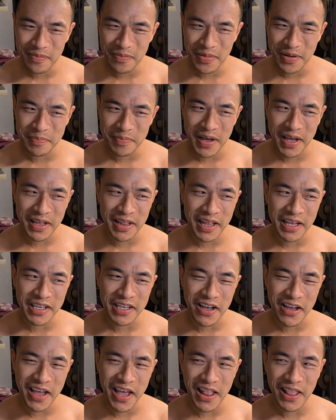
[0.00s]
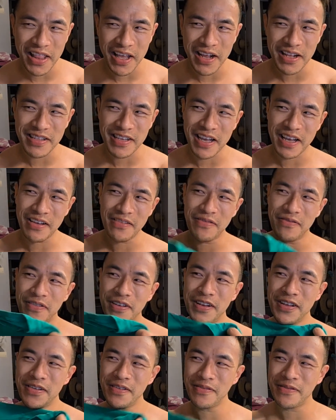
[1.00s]
But my like Young LA tank
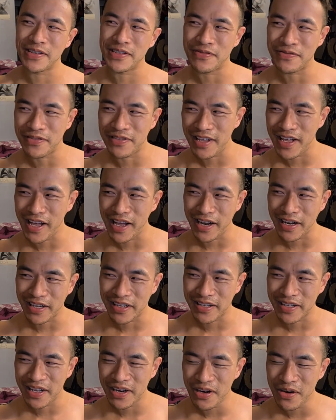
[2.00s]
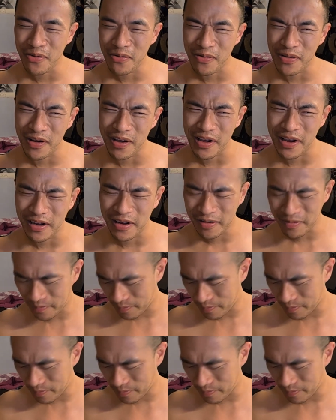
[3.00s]
video was flagged. I don't know why,